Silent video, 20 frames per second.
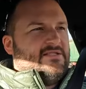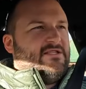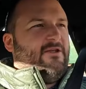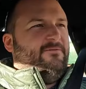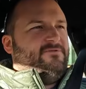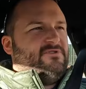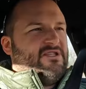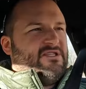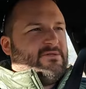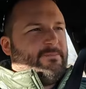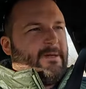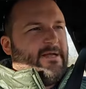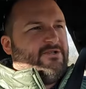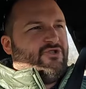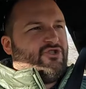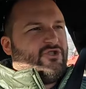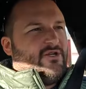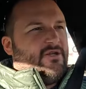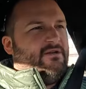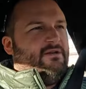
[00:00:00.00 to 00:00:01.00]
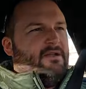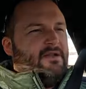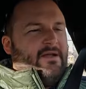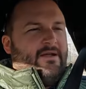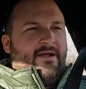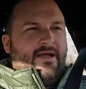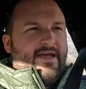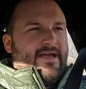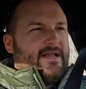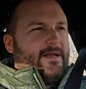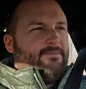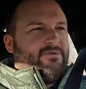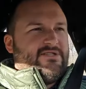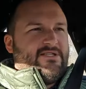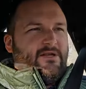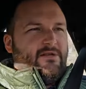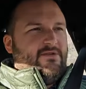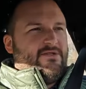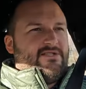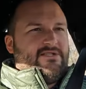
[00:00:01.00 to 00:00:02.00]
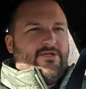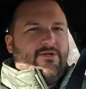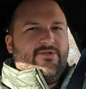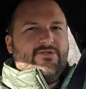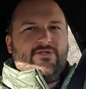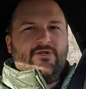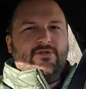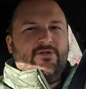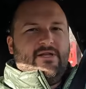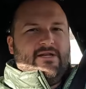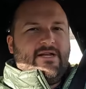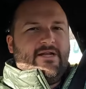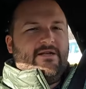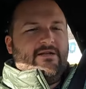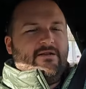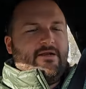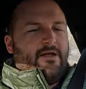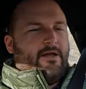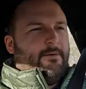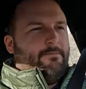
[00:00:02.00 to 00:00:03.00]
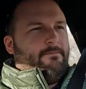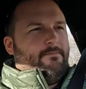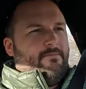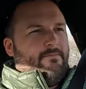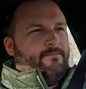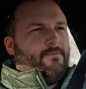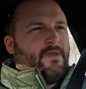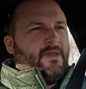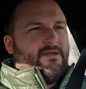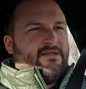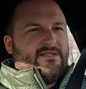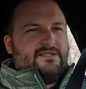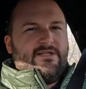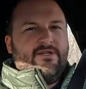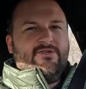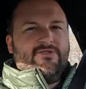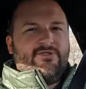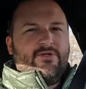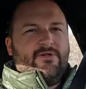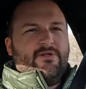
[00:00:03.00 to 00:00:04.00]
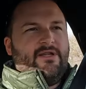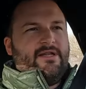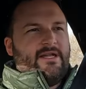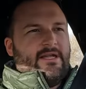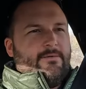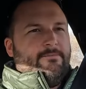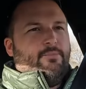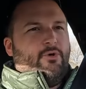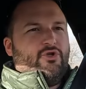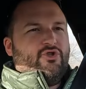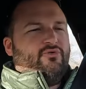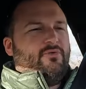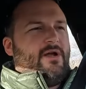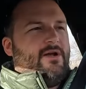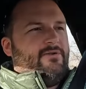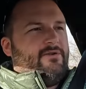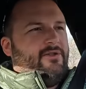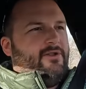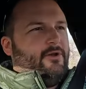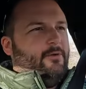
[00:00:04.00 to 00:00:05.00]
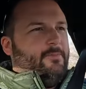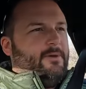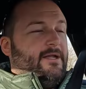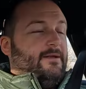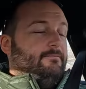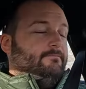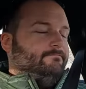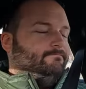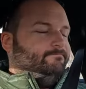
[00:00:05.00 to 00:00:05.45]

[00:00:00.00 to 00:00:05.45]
stiff suspension, and I'm still still certainly getting uh, still certainly getting pushed around a little bit.